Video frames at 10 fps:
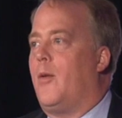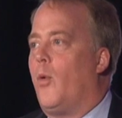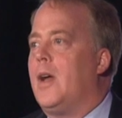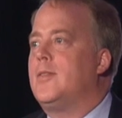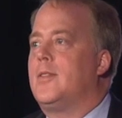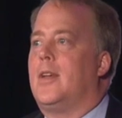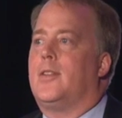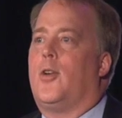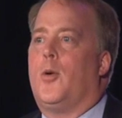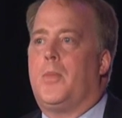on once
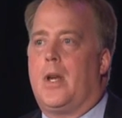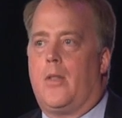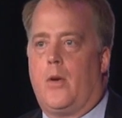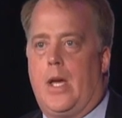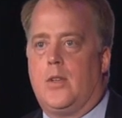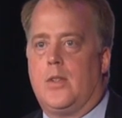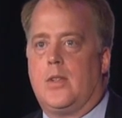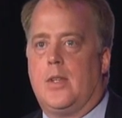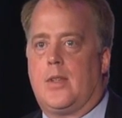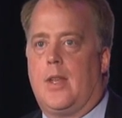and to hope that other
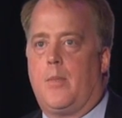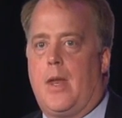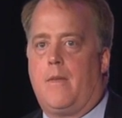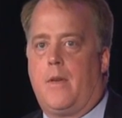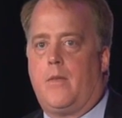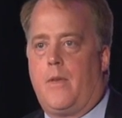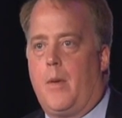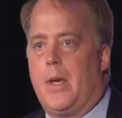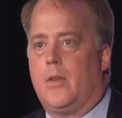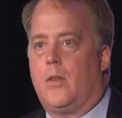agencies can benefit
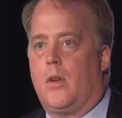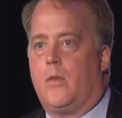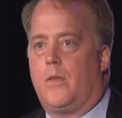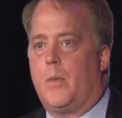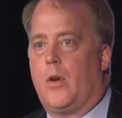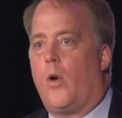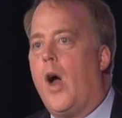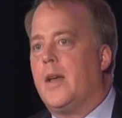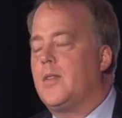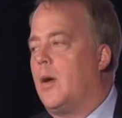from it, you know, from
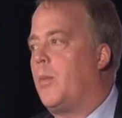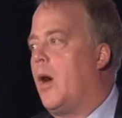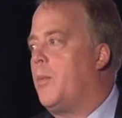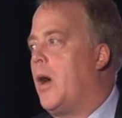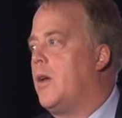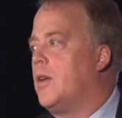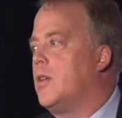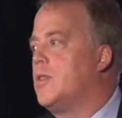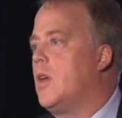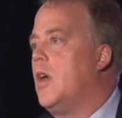across our, our
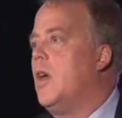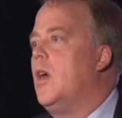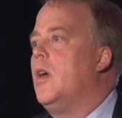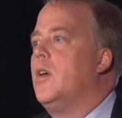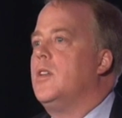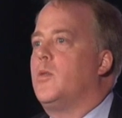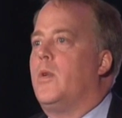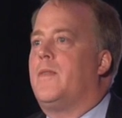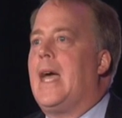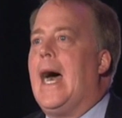partners. So
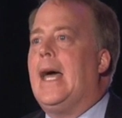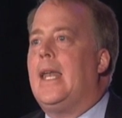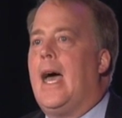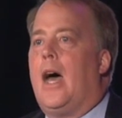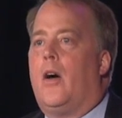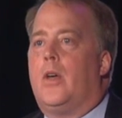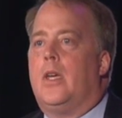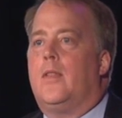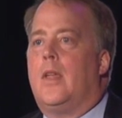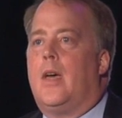we've got now
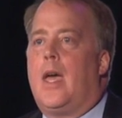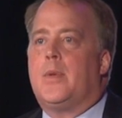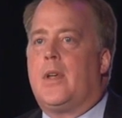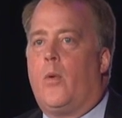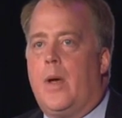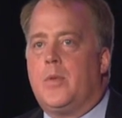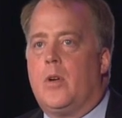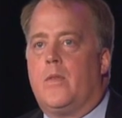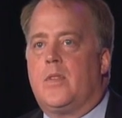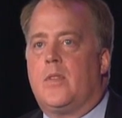in the Amazon Web
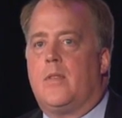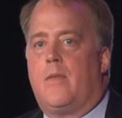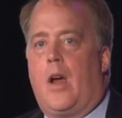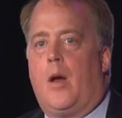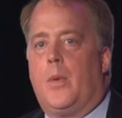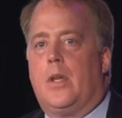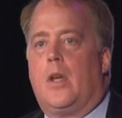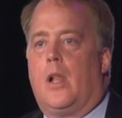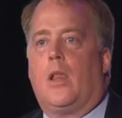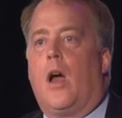Services
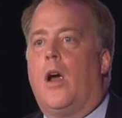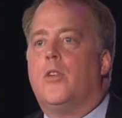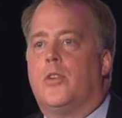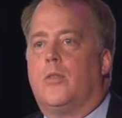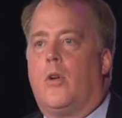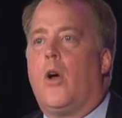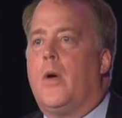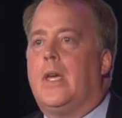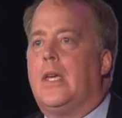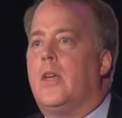environment a large and
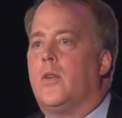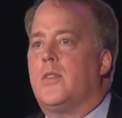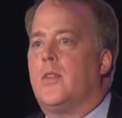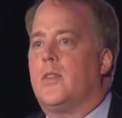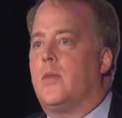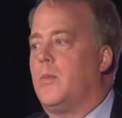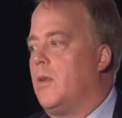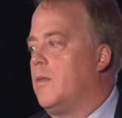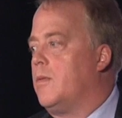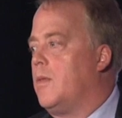growing ecosystem
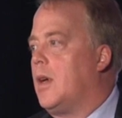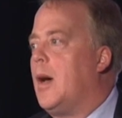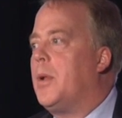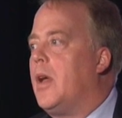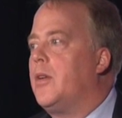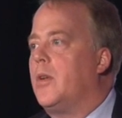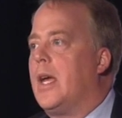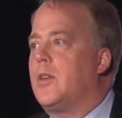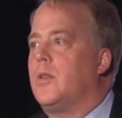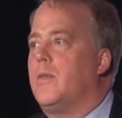of a couple hundred
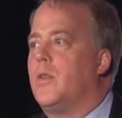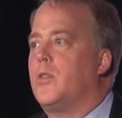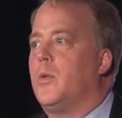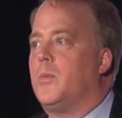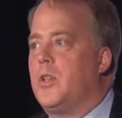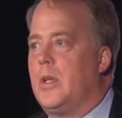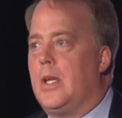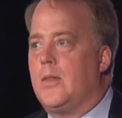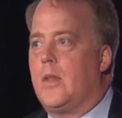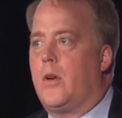actually virtual
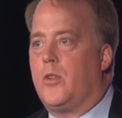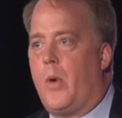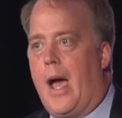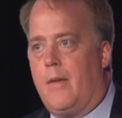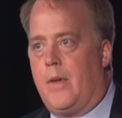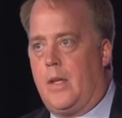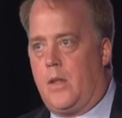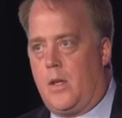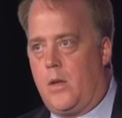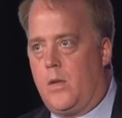machines that are driving
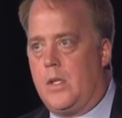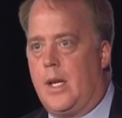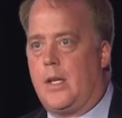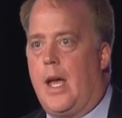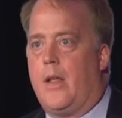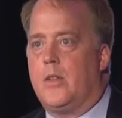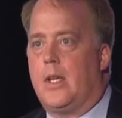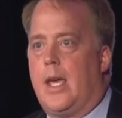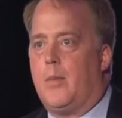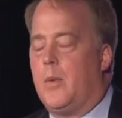the, the
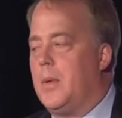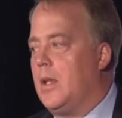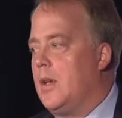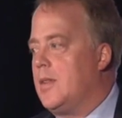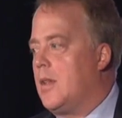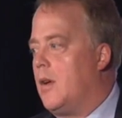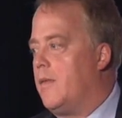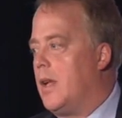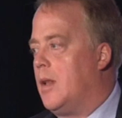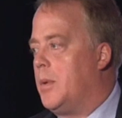technology capabilities that are
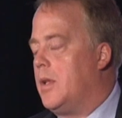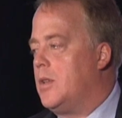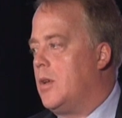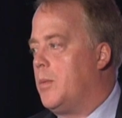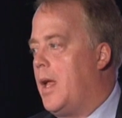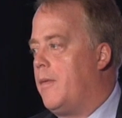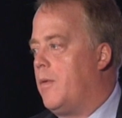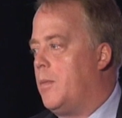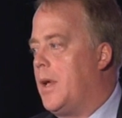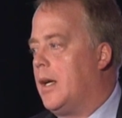available at
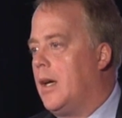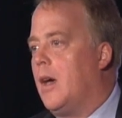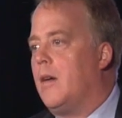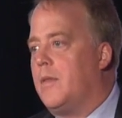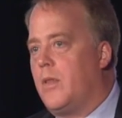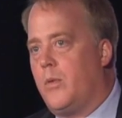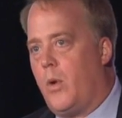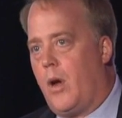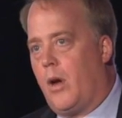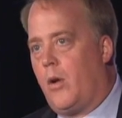geoplatform.gov and
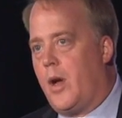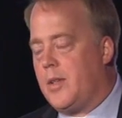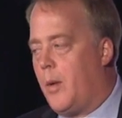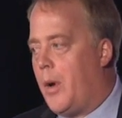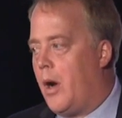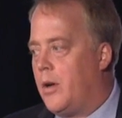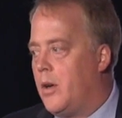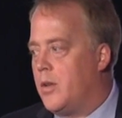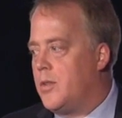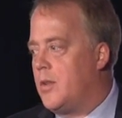through our, across our
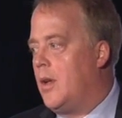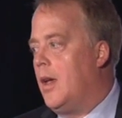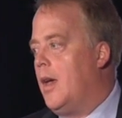partners